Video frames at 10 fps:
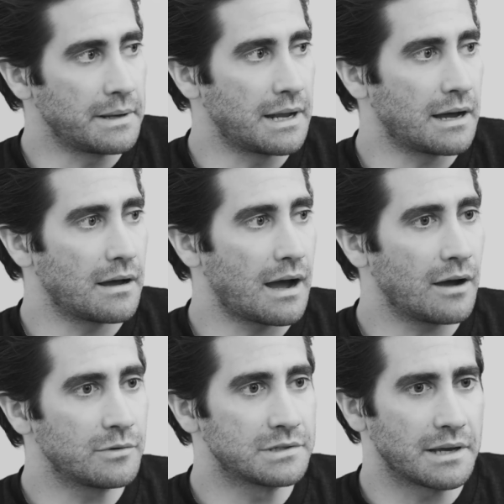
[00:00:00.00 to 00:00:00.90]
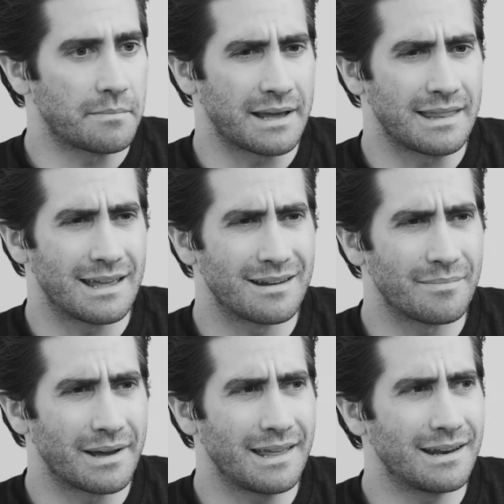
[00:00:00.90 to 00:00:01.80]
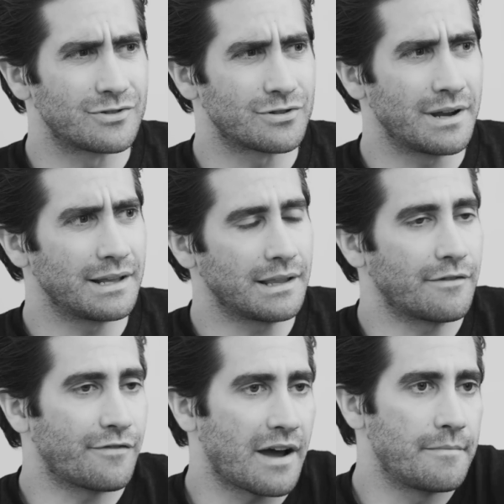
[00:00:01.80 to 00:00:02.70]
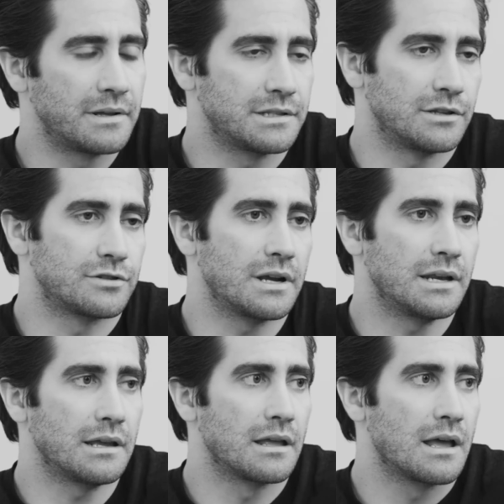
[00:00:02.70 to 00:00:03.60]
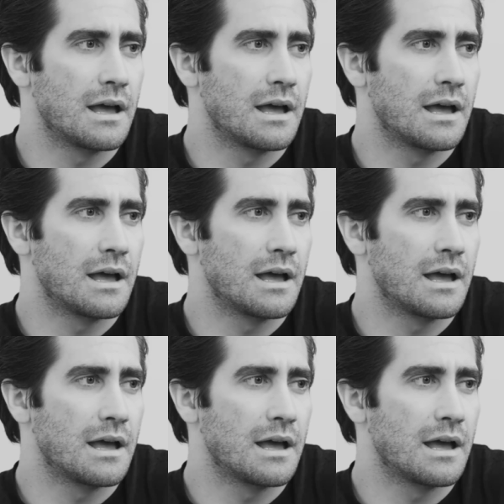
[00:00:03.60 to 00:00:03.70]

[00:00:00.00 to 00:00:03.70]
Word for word: I mean, I, I was like by the end by the end of training, like five months into training,